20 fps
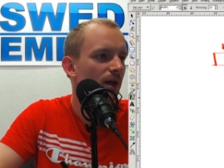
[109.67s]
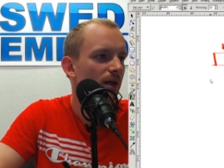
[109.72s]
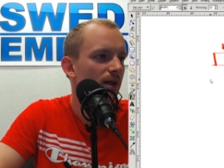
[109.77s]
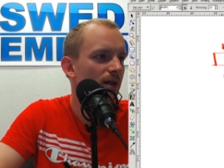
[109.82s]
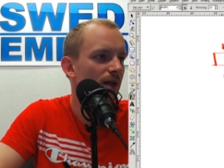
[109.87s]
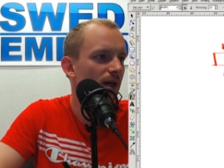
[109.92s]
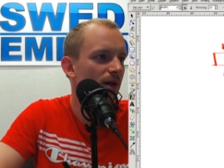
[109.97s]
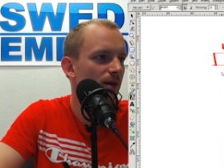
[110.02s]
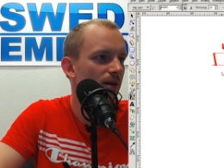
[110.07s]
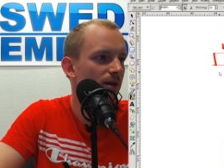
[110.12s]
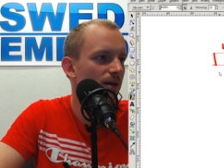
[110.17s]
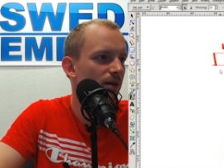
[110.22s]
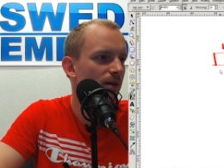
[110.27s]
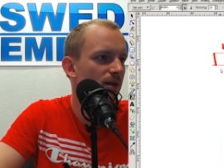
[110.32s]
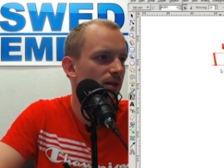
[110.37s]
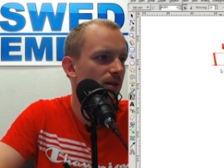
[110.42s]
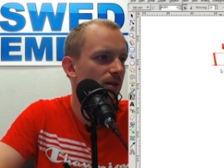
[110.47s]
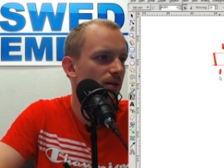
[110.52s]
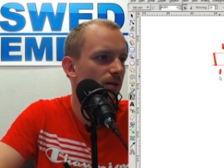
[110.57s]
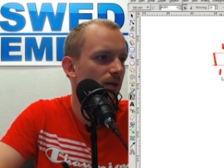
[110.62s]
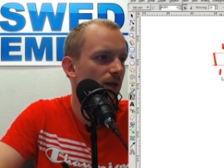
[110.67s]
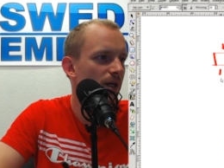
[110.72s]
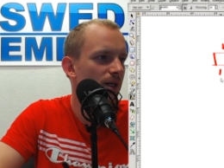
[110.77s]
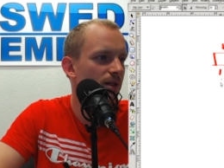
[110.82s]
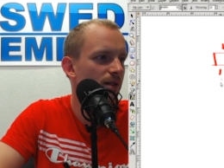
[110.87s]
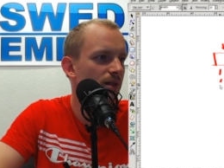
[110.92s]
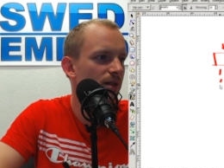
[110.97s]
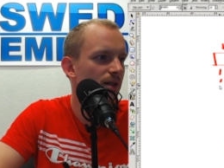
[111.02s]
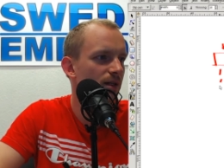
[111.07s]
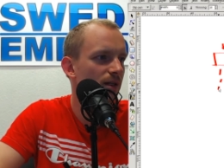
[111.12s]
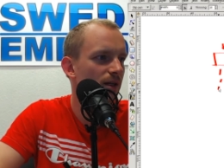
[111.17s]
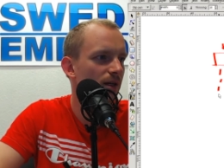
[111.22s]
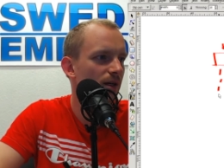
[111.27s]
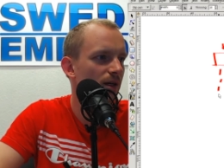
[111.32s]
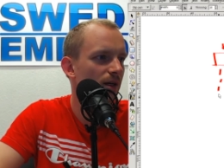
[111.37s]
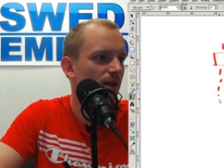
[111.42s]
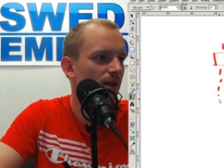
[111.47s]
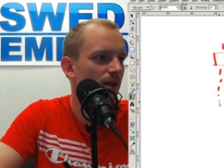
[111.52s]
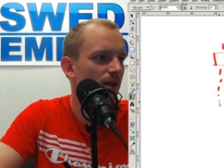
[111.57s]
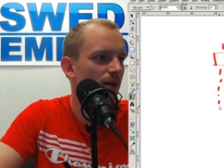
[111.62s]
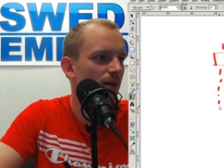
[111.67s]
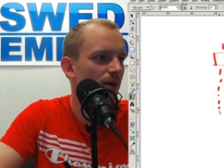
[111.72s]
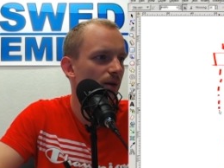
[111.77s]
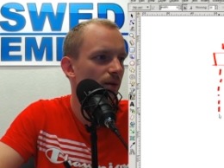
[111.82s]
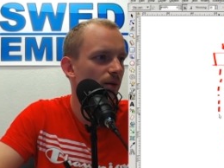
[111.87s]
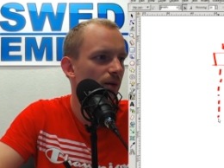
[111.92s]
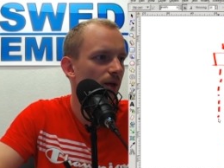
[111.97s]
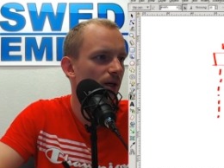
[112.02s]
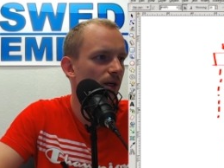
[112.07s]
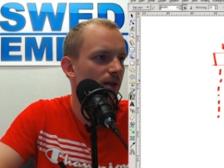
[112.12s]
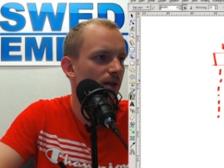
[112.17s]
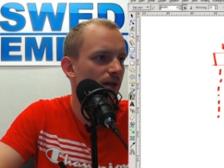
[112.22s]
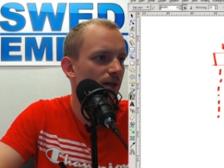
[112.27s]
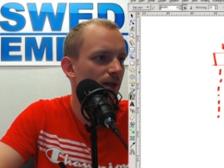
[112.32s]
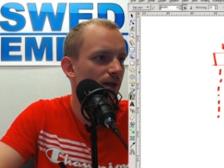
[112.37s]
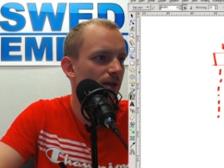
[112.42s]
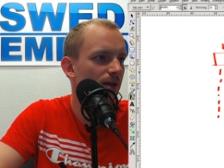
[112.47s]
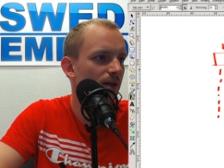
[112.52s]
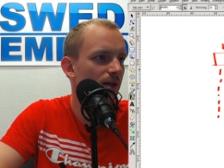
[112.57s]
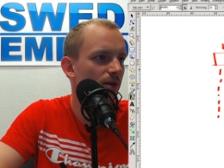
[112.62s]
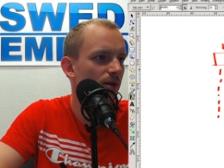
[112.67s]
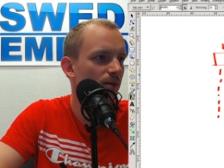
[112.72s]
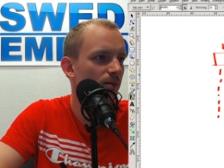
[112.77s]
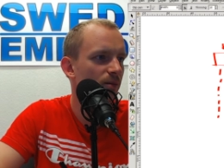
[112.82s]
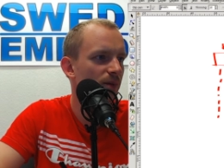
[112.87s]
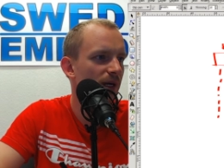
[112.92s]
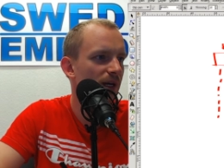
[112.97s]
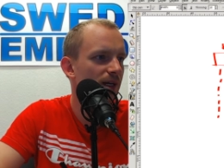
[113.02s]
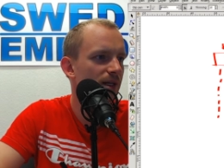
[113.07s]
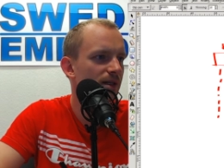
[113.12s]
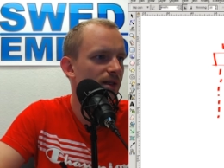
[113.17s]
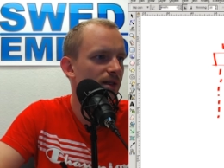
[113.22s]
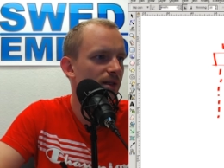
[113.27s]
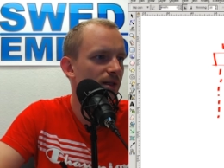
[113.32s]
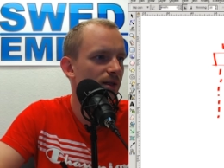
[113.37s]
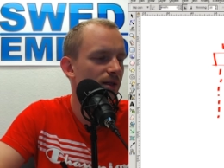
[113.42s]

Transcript: Now, these threads run at their own pace.